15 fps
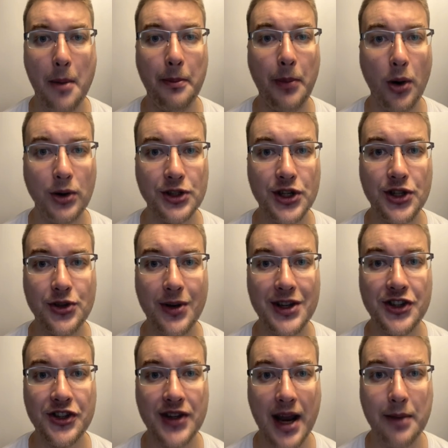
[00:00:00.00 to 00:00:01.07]
pointed to a
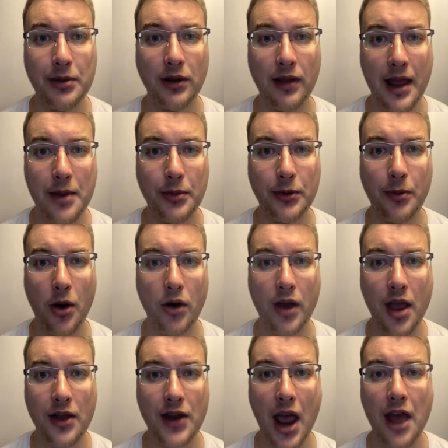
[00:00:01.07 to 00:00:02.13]
stable labor
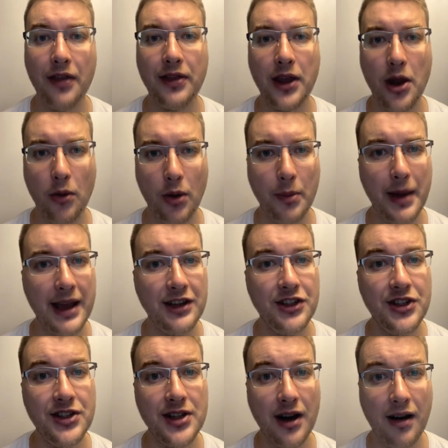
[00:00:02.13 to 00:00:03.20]
market, the euro may
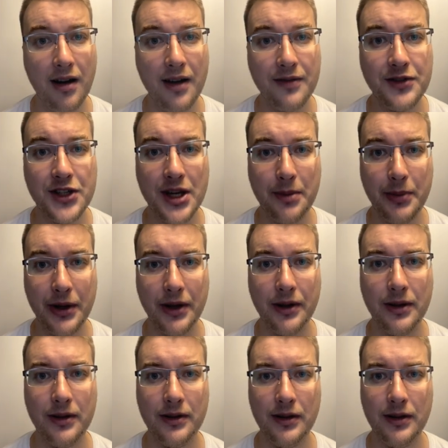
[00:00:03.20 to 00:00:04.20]
dive deeper.